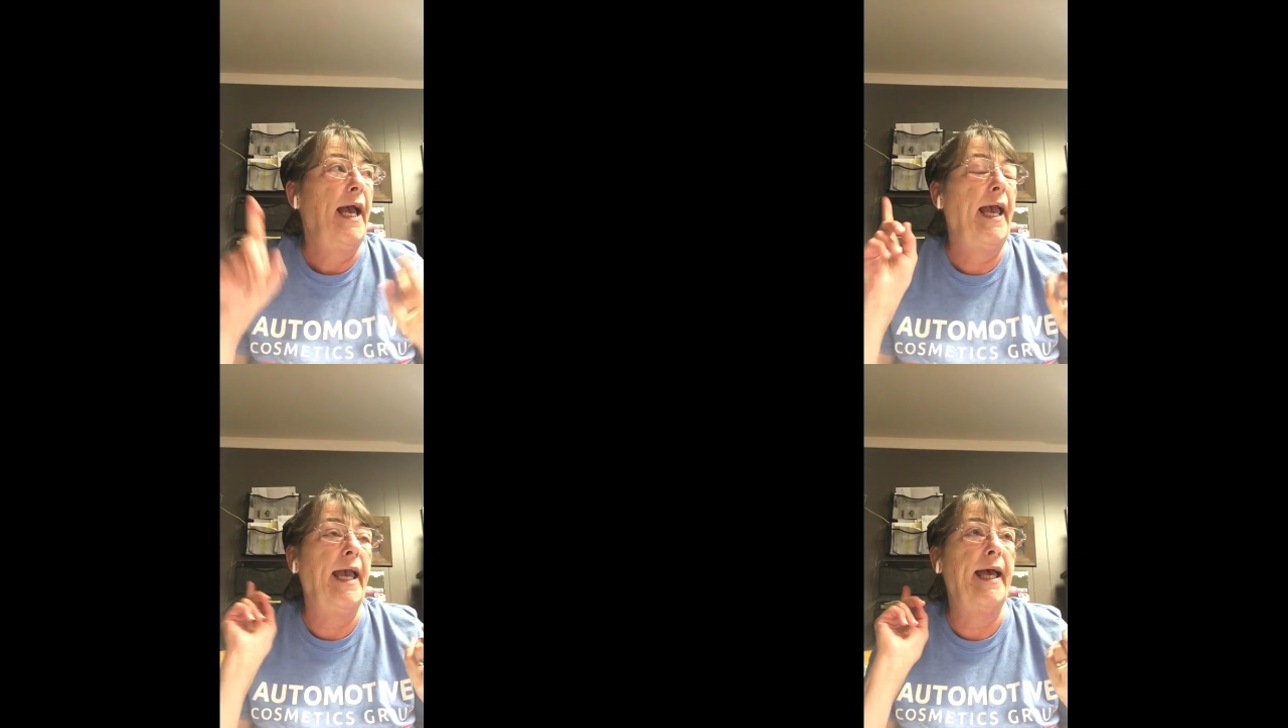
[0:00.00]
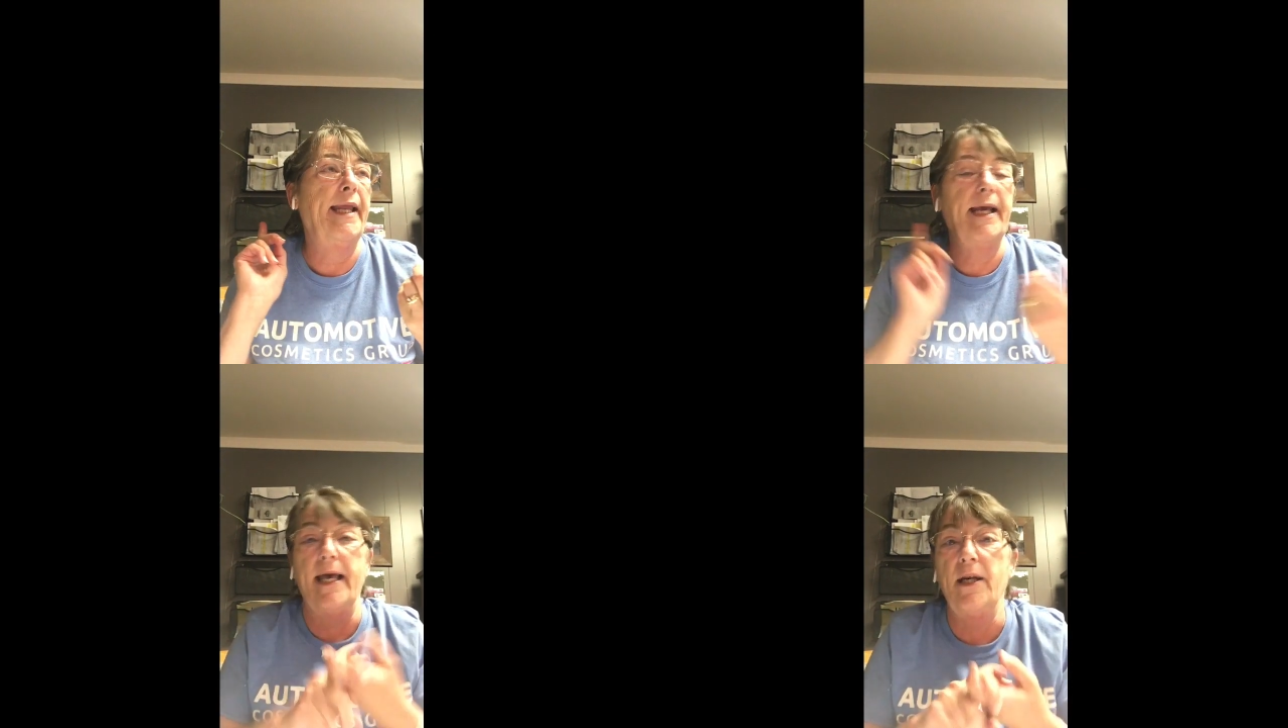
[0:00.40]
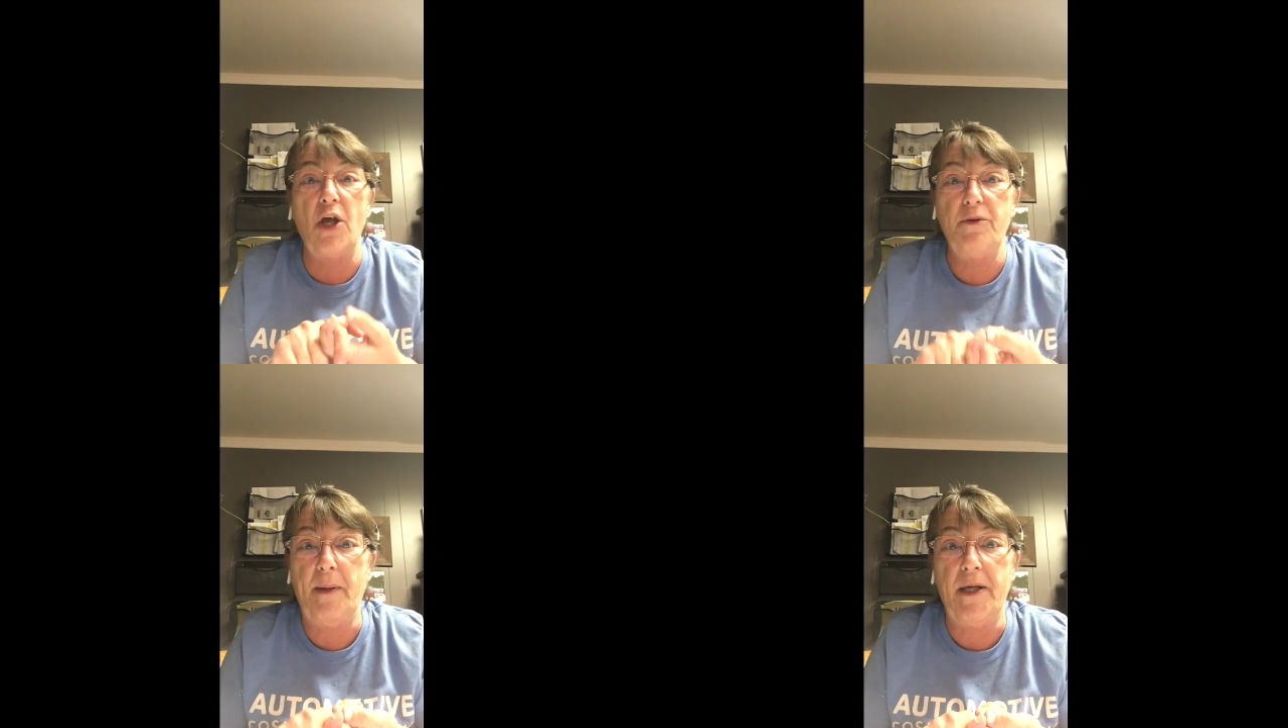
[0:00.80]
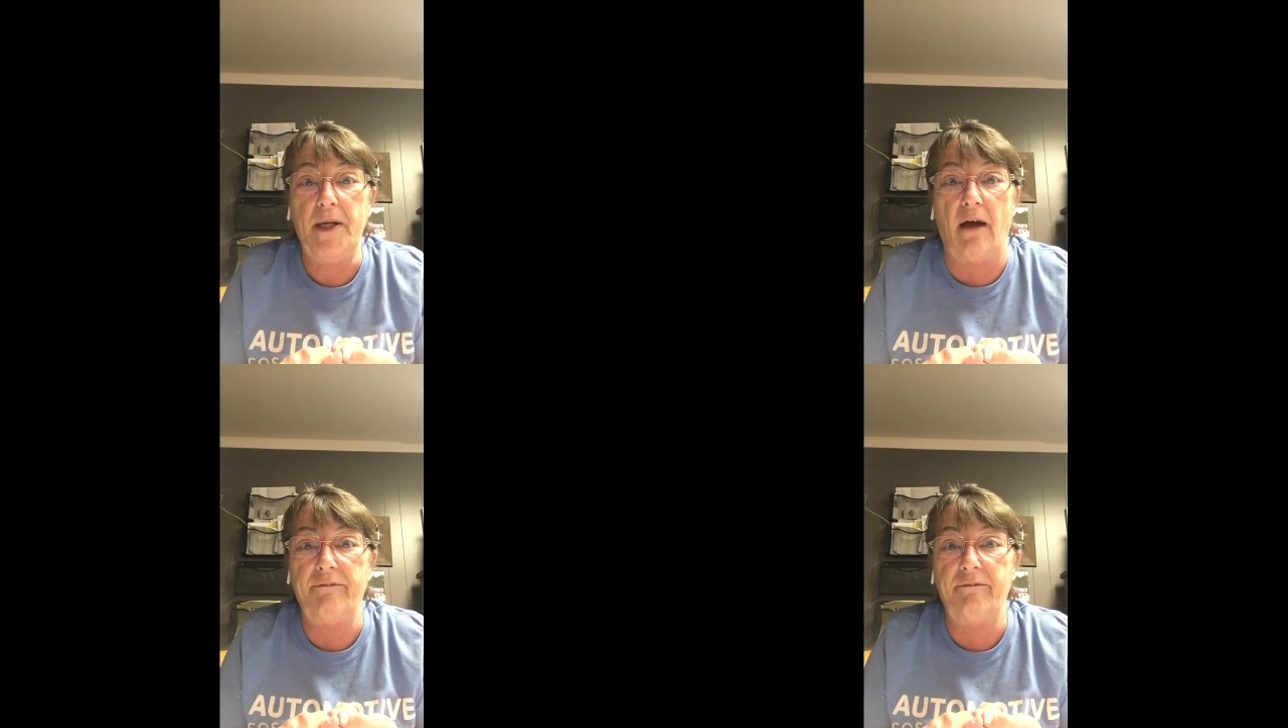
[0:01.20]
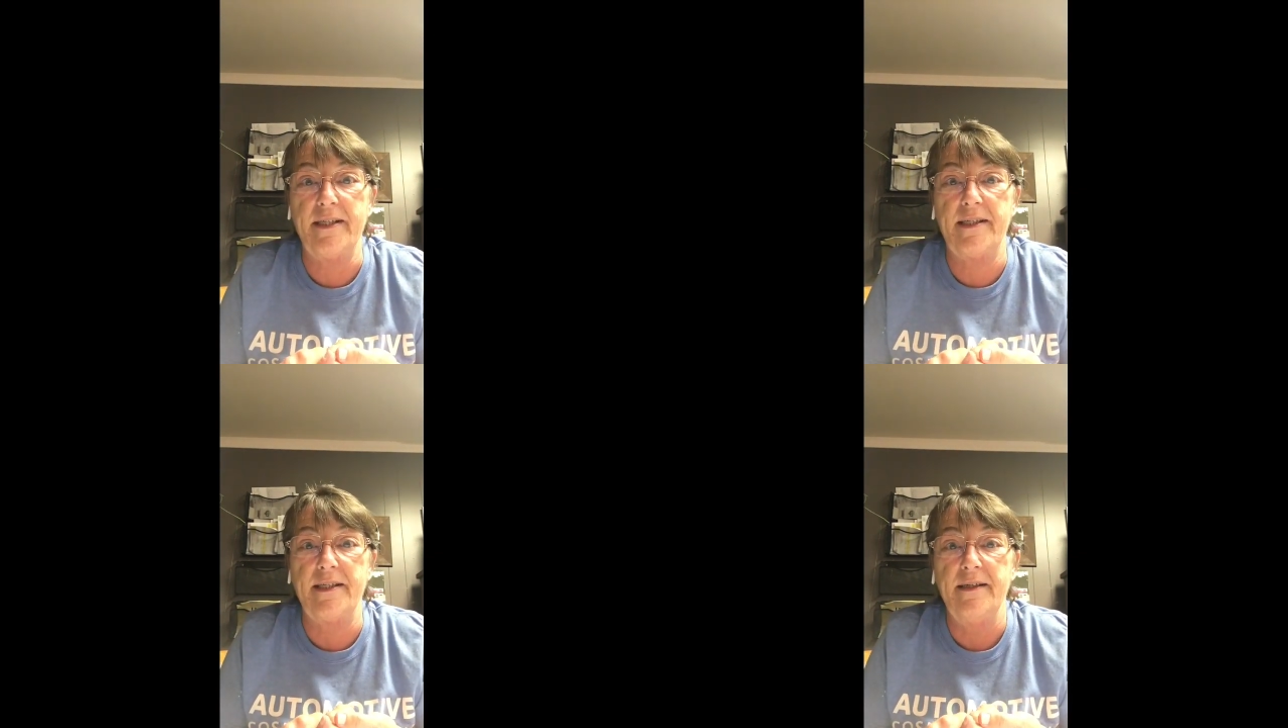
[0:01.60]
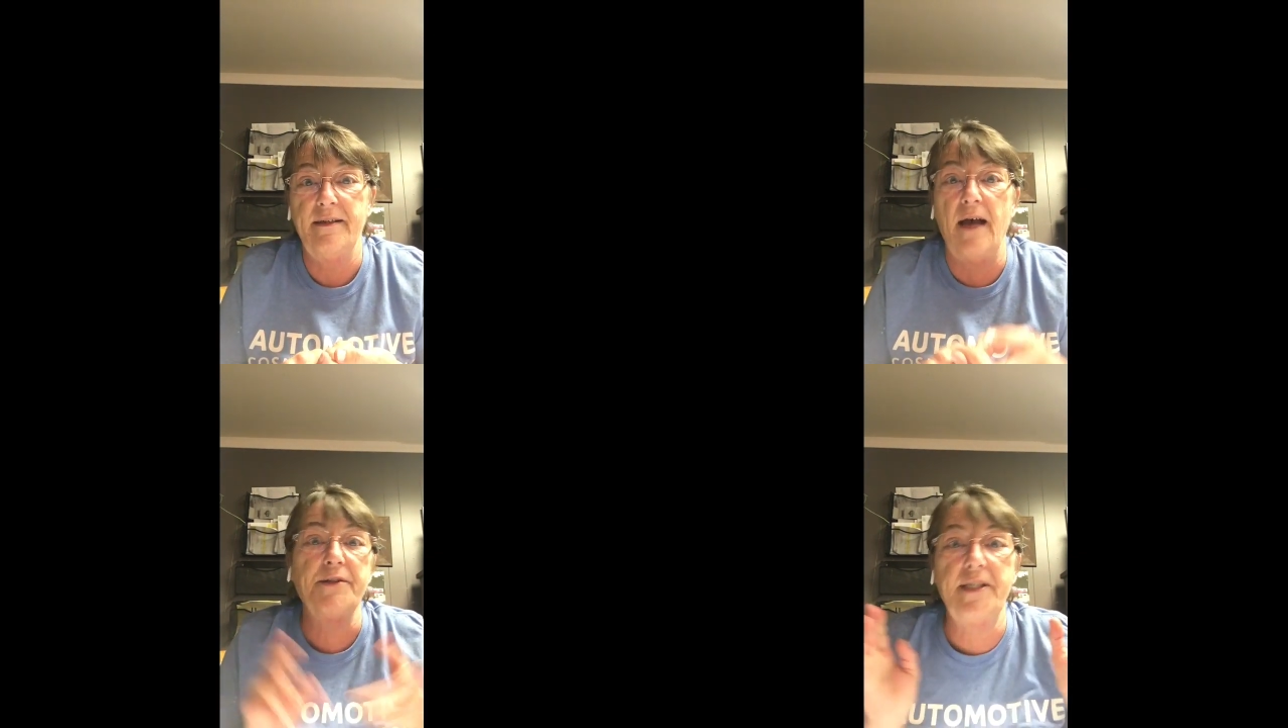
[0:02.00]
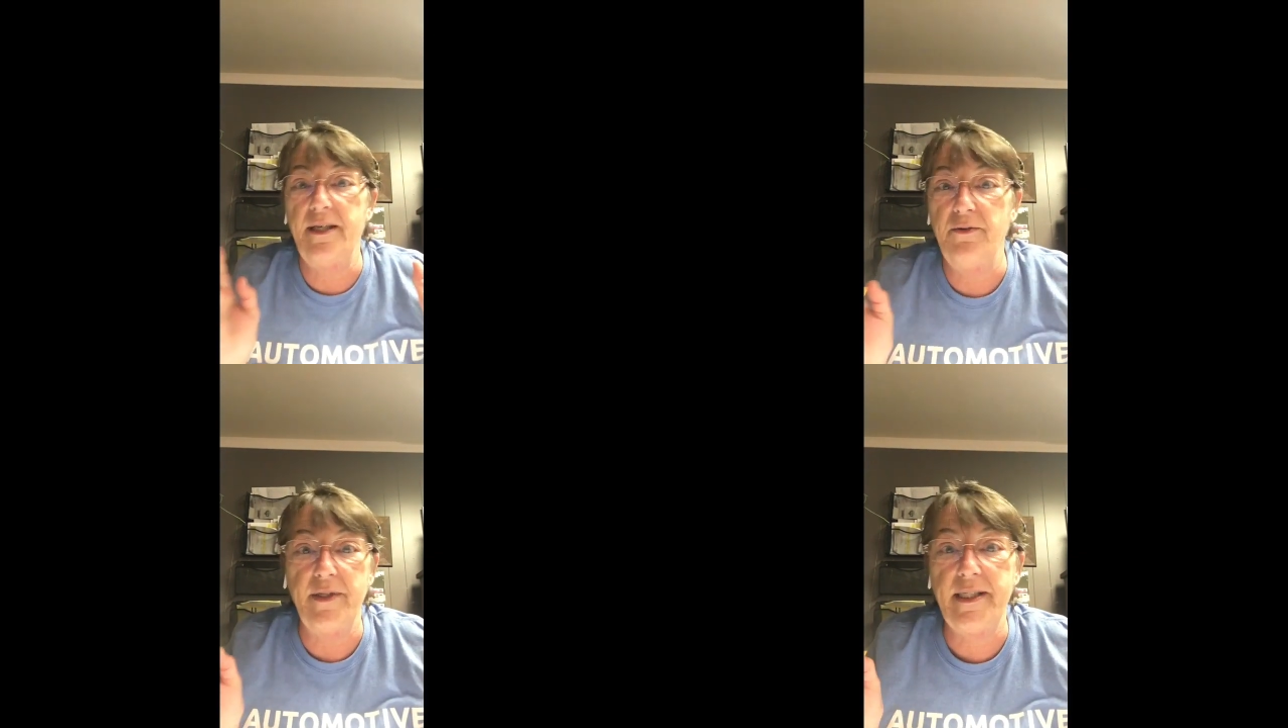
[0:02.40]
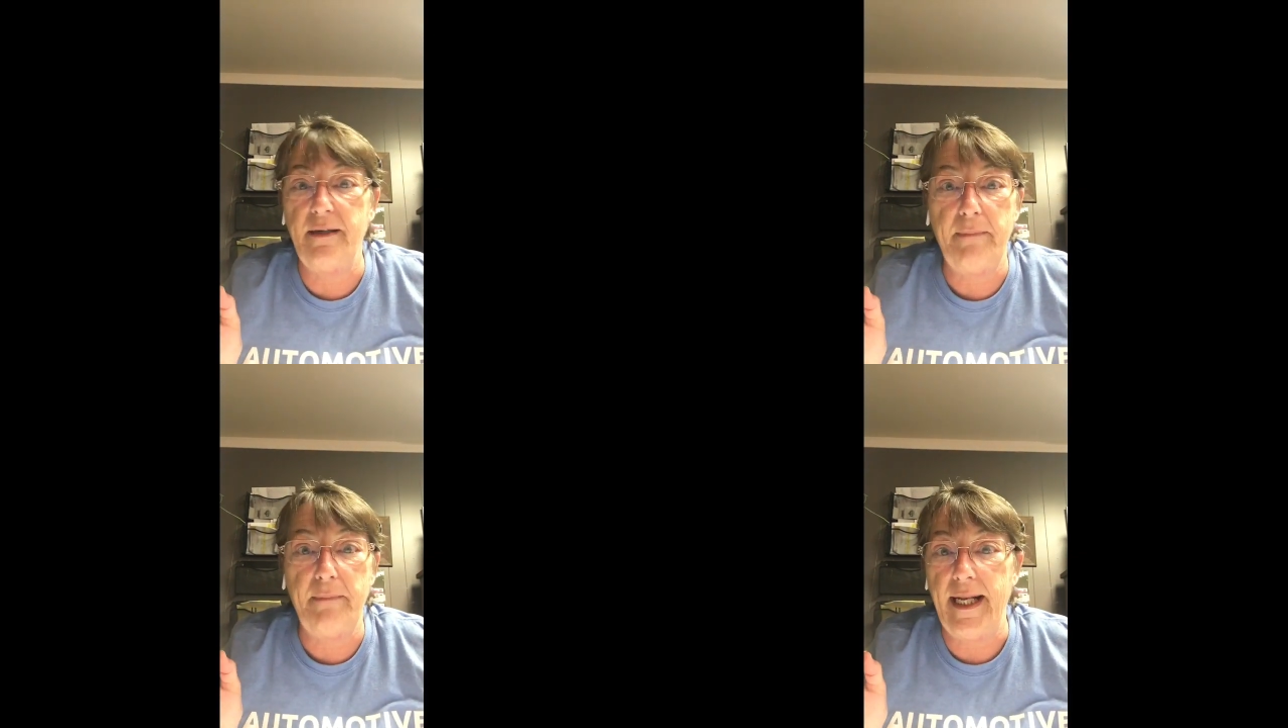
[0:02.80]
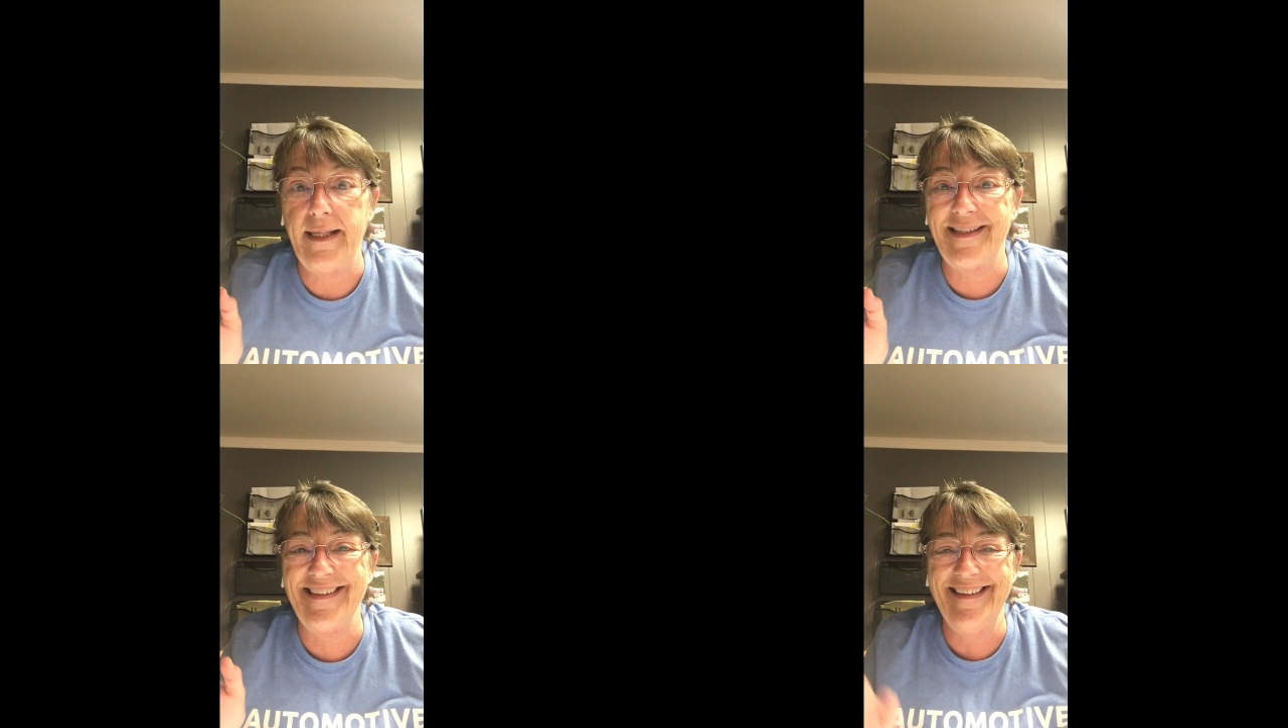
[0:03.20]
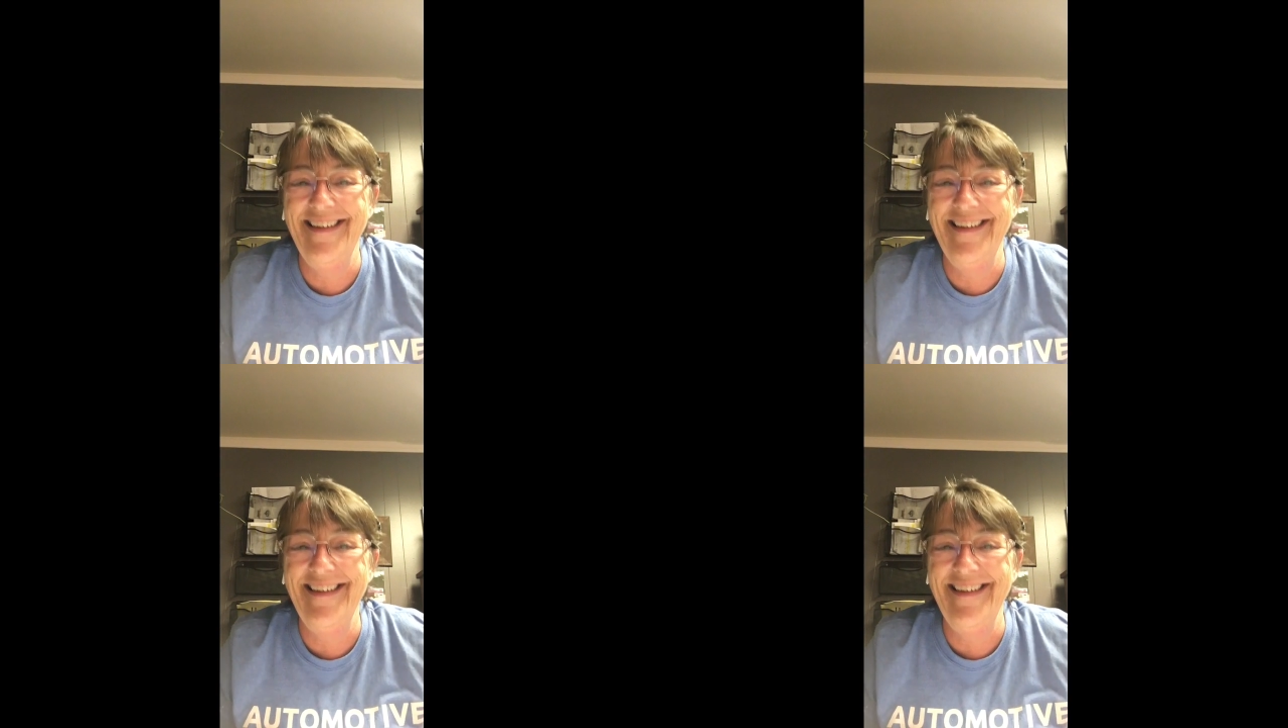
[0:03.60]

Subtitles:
And I got to go to the post office. I'll see you in 10 minutes.